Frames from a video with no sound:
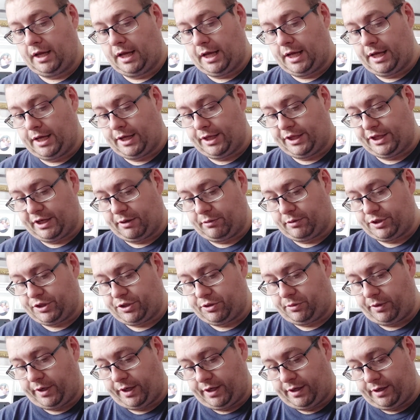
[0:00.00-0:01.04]
They were
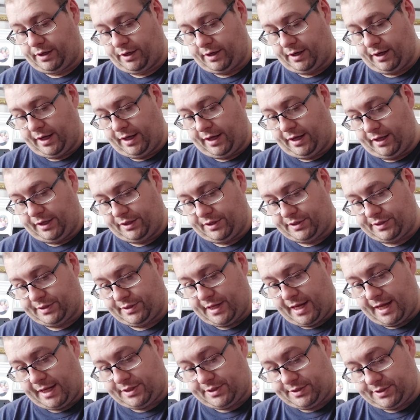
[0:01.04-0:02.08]
doing
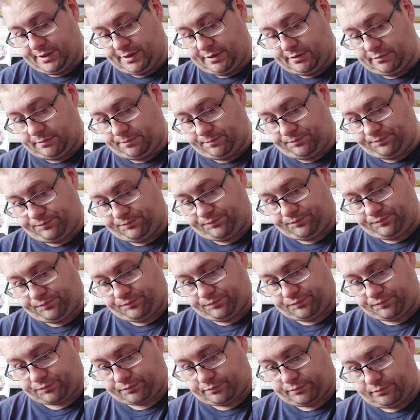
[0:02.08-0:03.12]

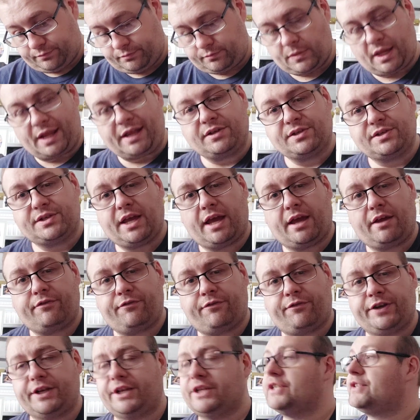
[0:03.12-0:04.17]
certain
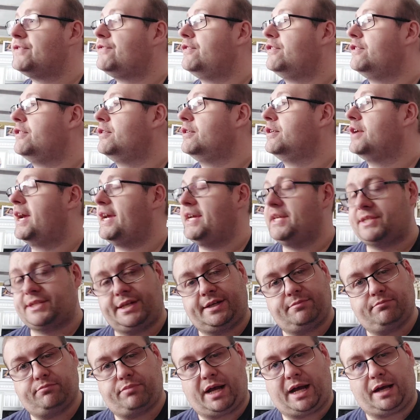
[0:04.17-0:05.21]
figures for
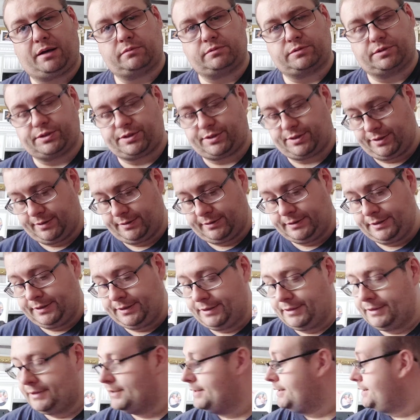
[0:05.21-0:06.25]
£18.
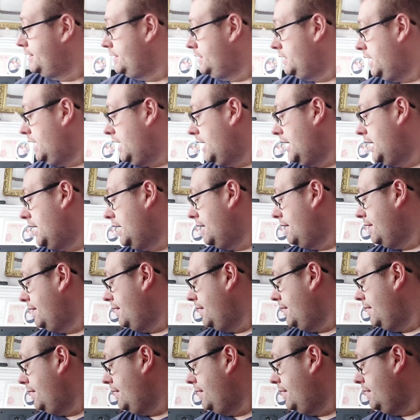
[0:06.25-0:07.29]

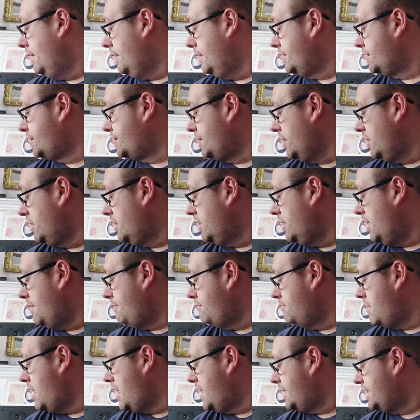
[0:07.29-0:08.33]
So I
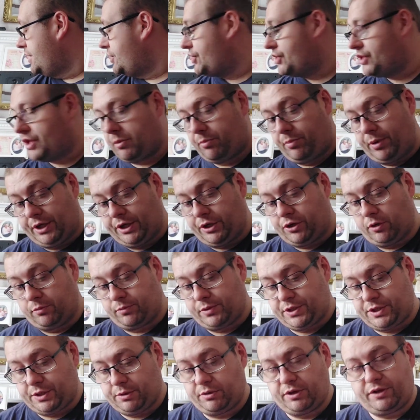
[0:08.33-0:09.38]
managed to pick
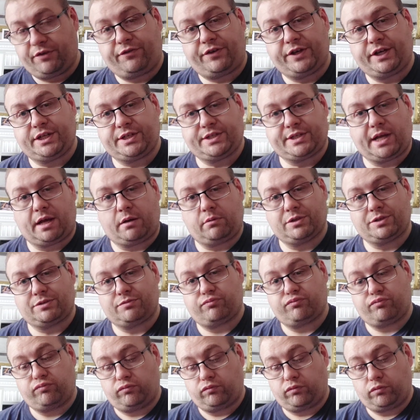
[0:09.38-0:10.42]
up two of the figures I was
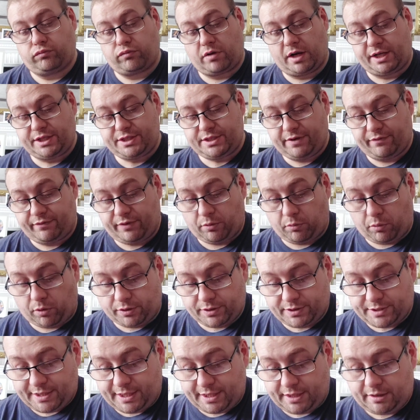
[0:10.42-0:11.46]
relatively
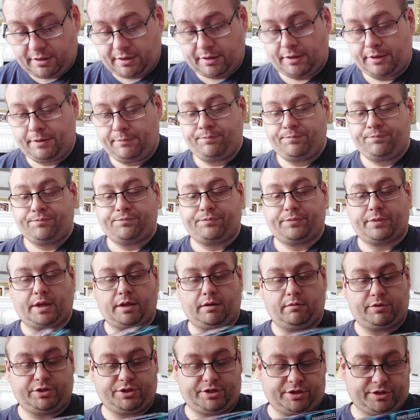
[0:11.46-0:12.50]
wanting,
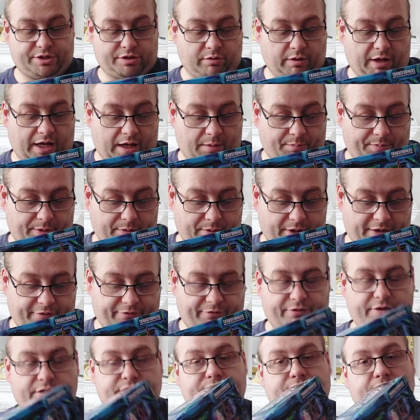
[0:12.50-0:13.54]
which I was quite happy
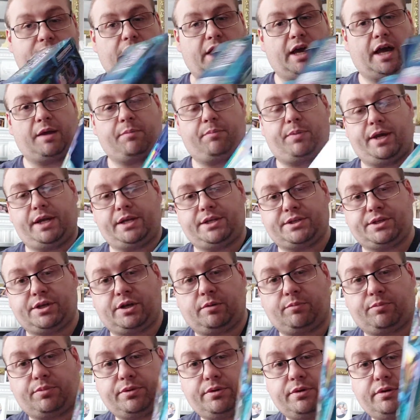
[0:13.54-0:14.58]
with. So I picked
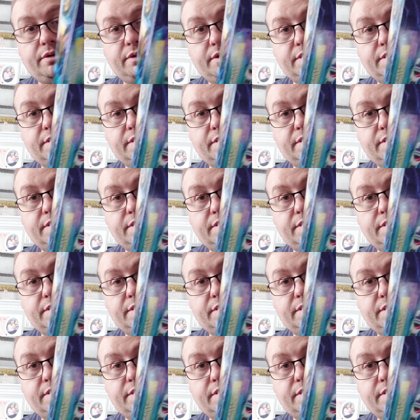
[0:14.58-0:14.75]
up